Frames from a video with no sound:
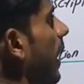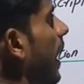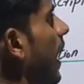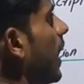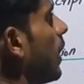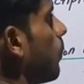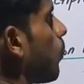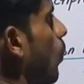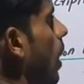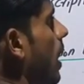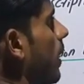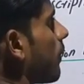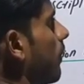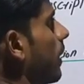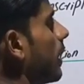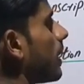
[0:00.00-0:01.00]
end
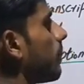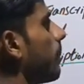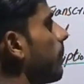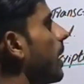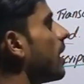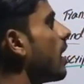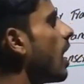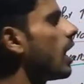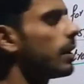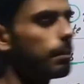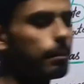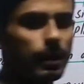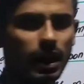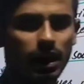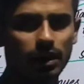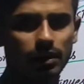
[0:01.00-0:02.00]
point will remain
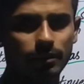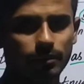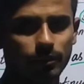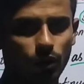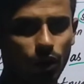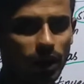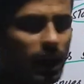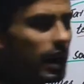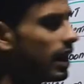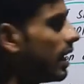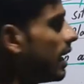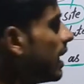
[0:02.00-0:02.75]
unpaired. Okay,